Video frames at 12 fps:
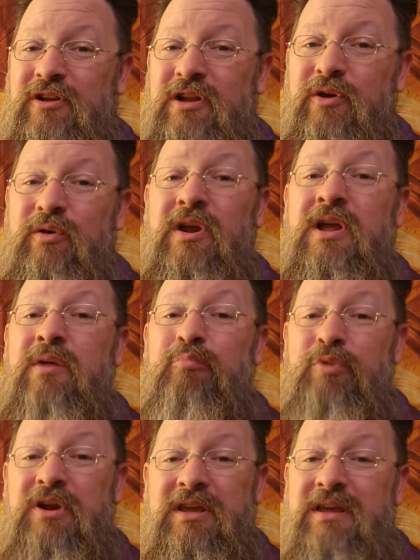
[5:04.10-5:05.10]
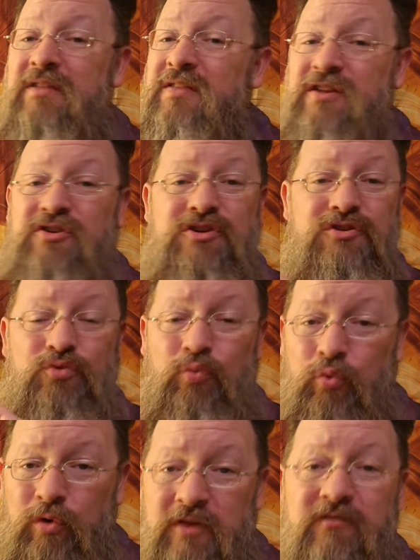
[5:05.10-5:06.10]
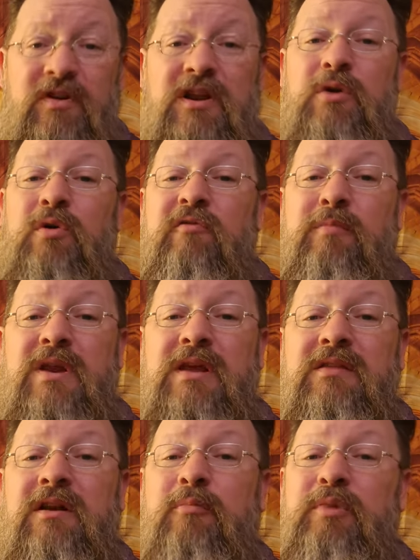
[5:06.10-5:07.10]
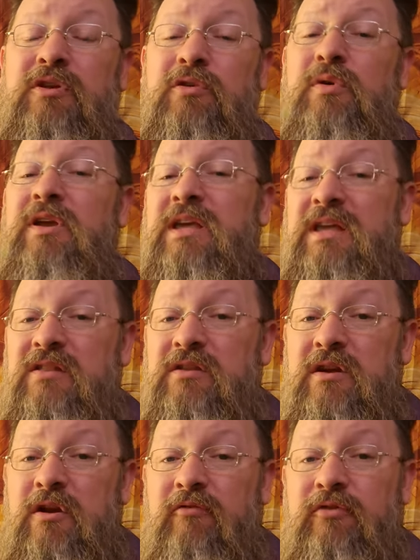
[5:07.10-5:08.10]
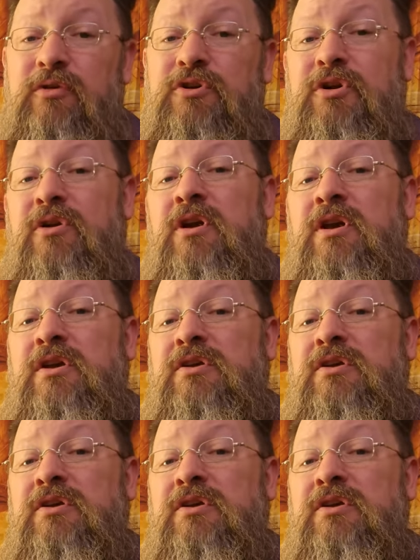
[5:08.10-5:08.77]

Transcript: alone. But again, that's just one video of many that I'll be doing in the near future.